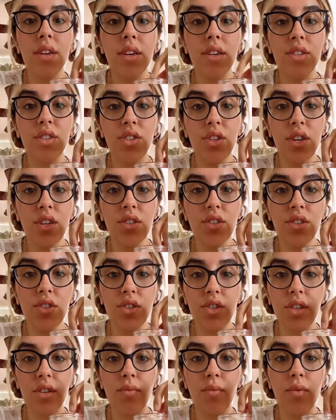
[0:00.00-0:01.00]

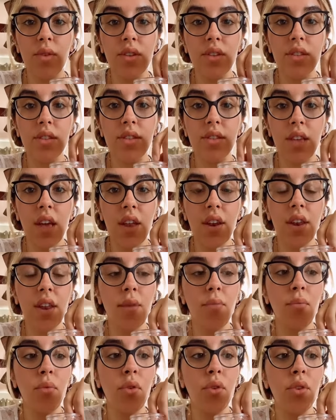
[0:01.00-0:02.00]
conjunction with San
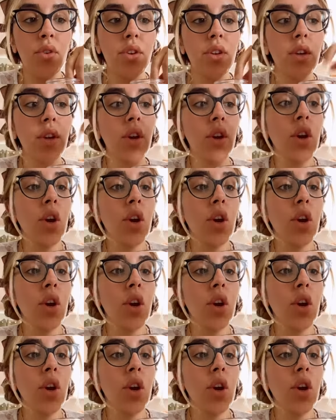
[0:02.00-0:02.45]
Ramon.